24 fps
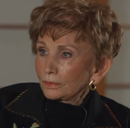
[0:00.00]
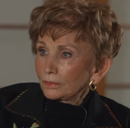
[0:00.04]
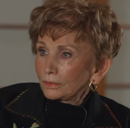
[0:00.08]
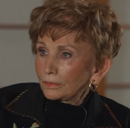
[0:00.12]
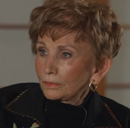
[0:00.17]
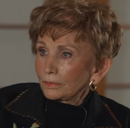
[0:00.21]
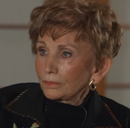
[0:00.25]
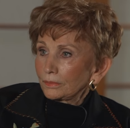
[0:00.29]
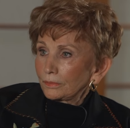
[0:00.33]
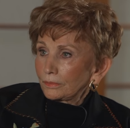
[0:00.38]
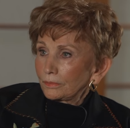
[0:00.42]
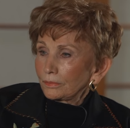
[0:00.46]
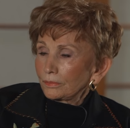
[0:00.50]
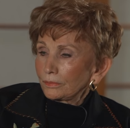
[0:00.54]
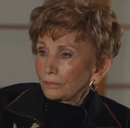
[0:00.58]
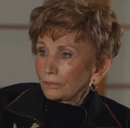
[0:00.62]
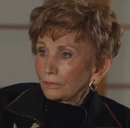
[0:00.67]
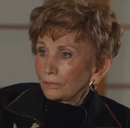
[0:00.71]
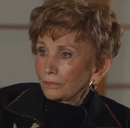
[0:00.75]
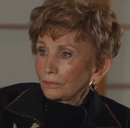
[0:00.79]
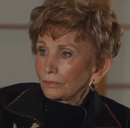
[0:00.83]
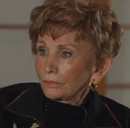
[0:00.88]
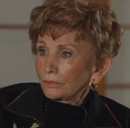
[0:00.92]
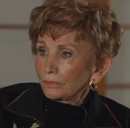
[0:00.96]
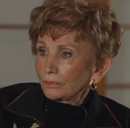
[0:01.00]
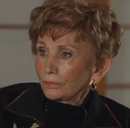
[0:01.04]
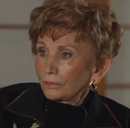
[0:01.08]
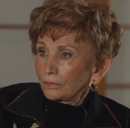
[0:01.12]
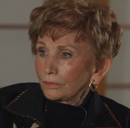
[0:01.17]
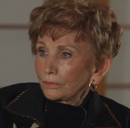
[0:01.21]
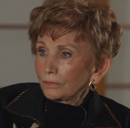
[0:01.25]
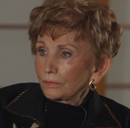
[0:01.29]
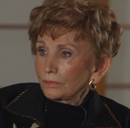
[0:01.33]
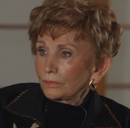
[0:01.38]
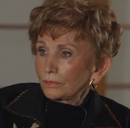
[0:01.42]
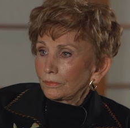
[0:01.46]

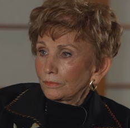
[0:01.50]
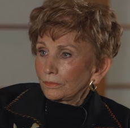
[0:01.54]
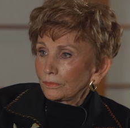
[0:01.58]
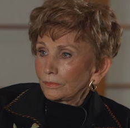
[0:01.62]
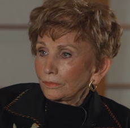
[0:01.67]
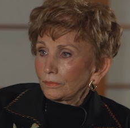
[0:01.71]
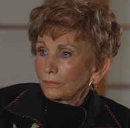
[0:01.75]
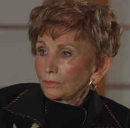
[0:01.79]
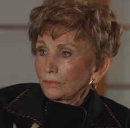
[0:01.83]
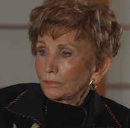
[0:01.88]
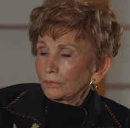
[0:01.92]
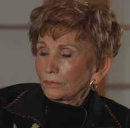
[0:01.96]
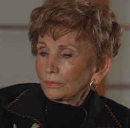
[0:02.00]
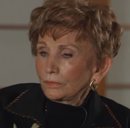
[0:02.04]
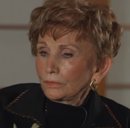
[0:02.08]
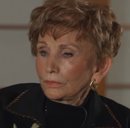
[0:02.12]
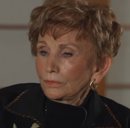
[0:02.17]
(no one is talking)